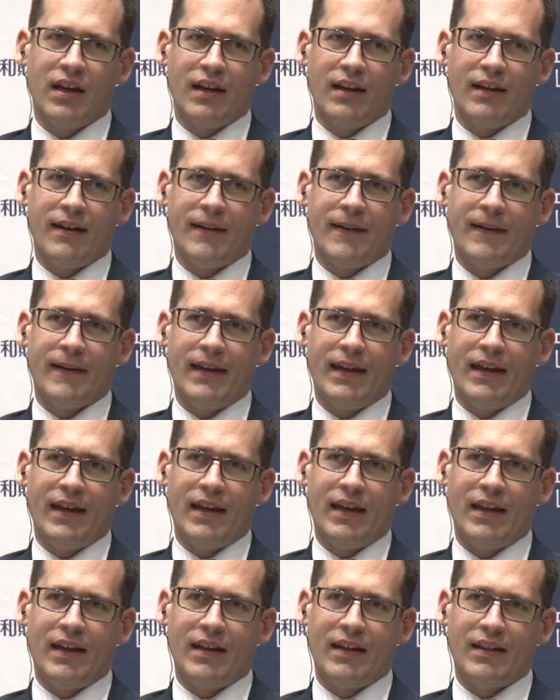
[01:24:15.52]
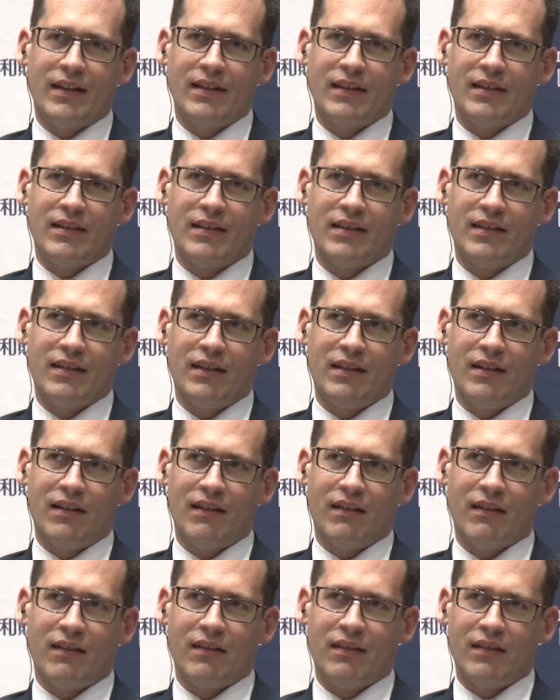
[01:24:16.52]
Uh, and, you
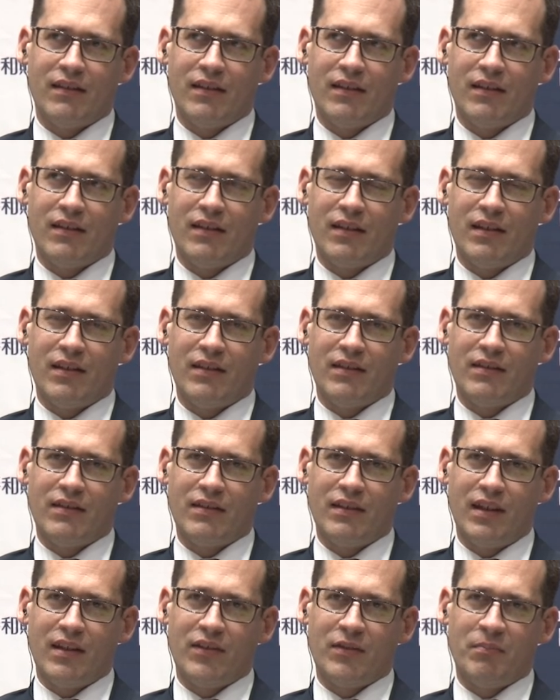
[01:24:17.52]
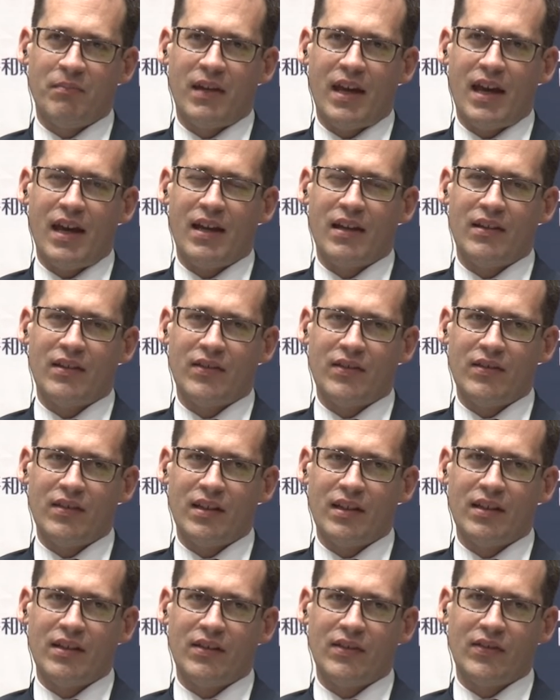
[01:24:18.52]
know, the, as, as bad as
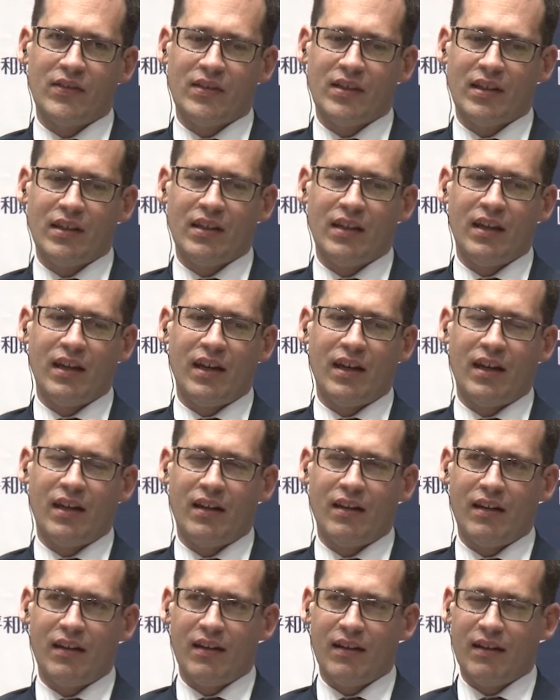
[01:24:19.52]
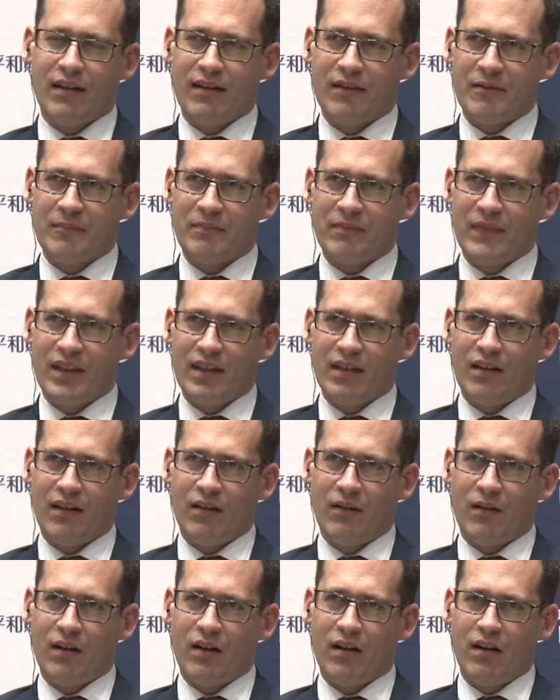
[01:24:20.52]
things can get, um, you
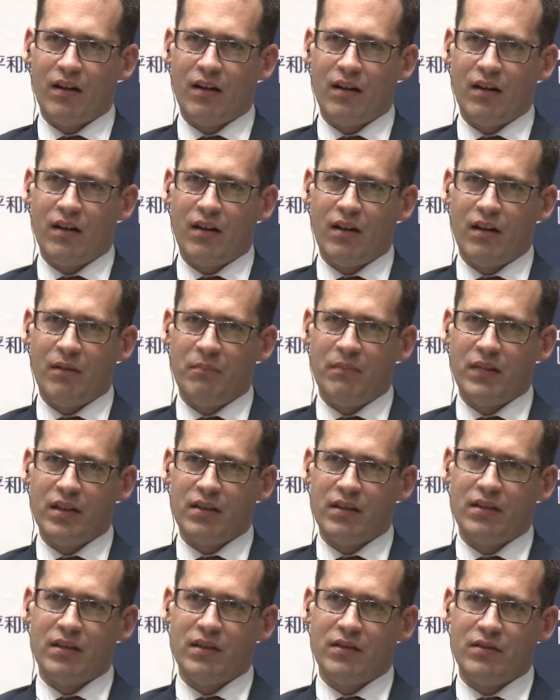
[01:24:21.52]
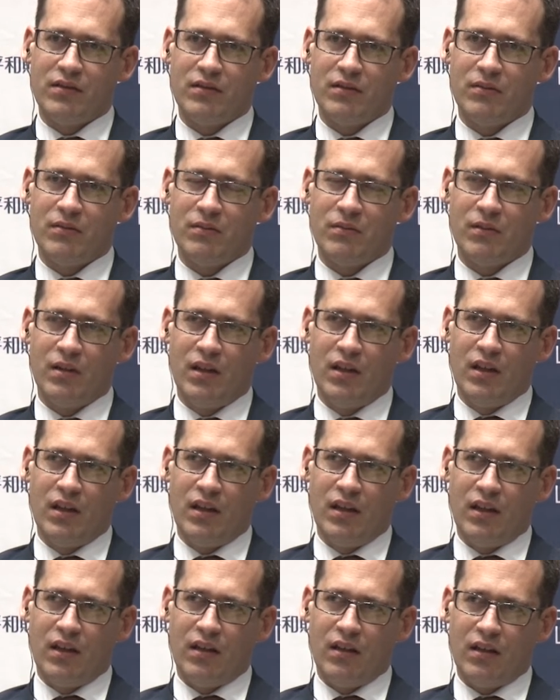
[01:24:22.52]
know, our ability to
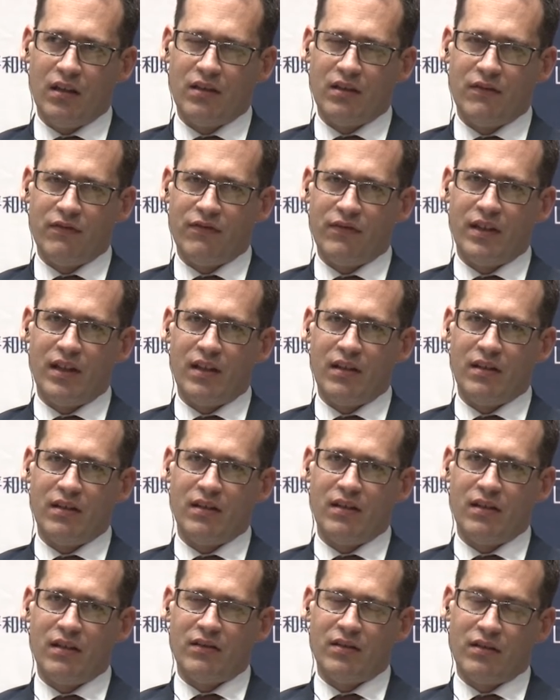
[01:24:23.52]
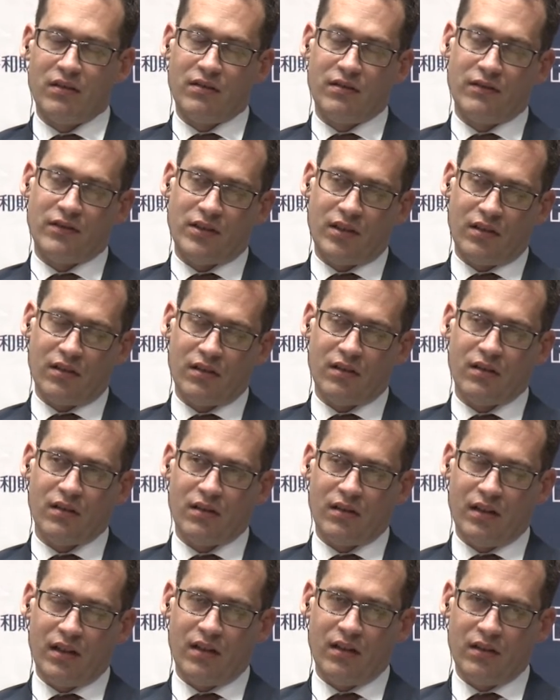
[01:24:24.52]
uh, defend, to
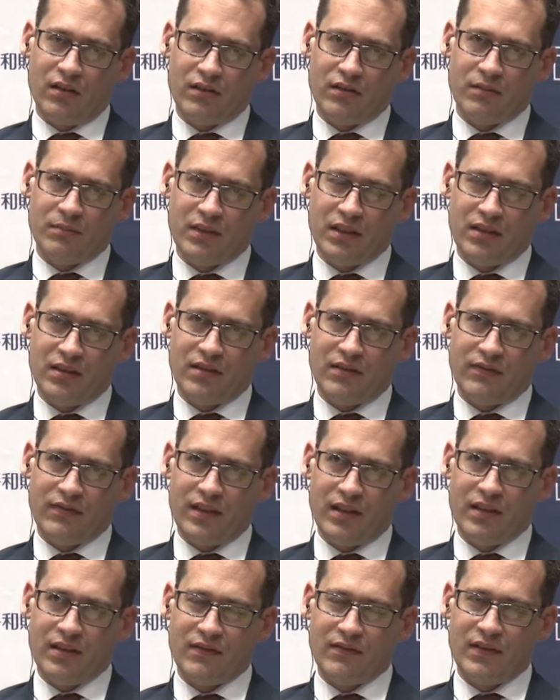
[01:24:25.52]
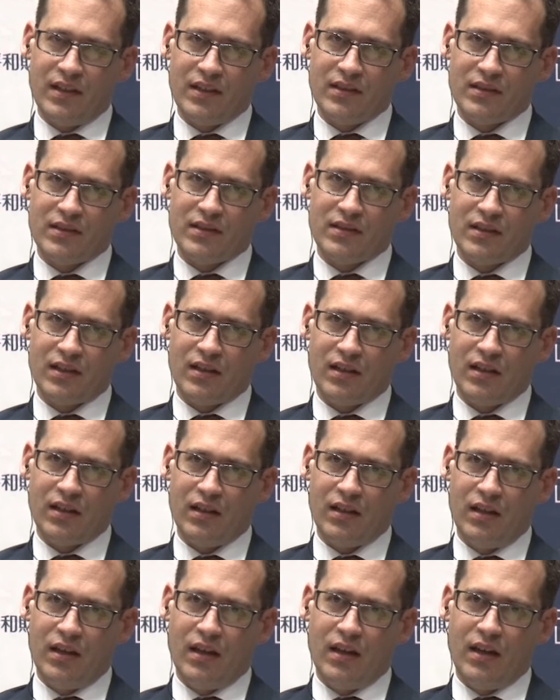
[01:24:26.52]
deter, and ultimately defend if
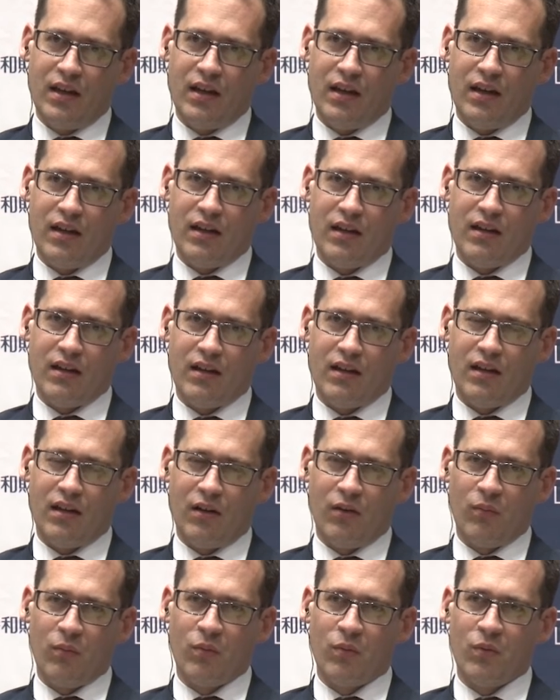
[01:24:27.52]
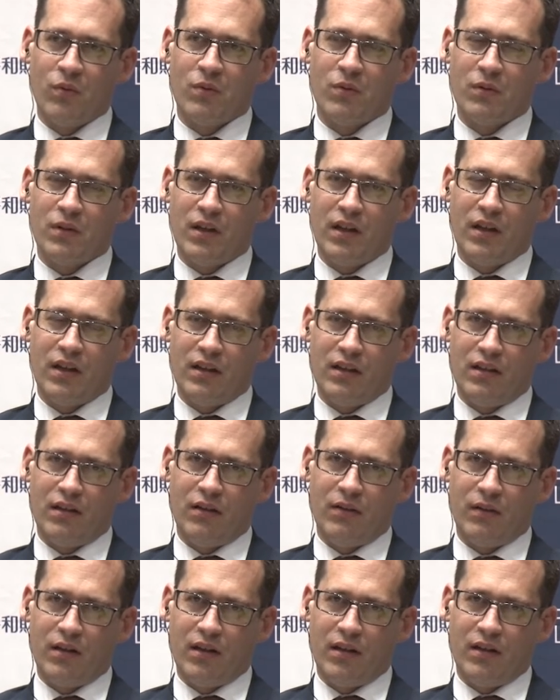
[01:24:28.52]
necessary uh, a war, you
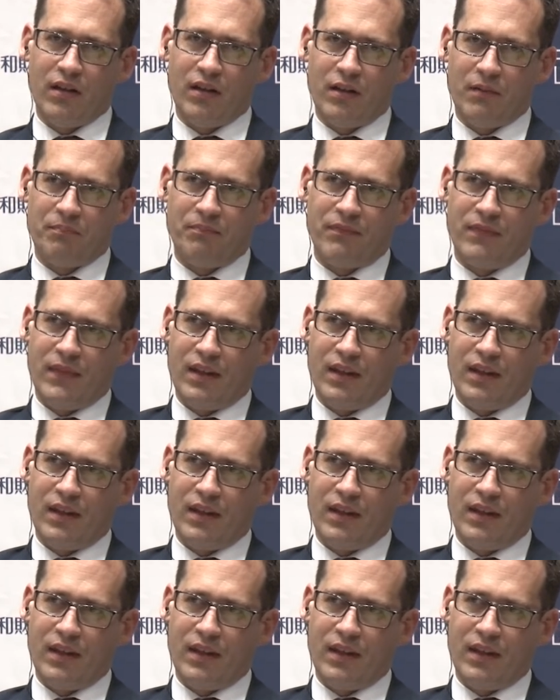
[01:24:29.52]
know, a, a,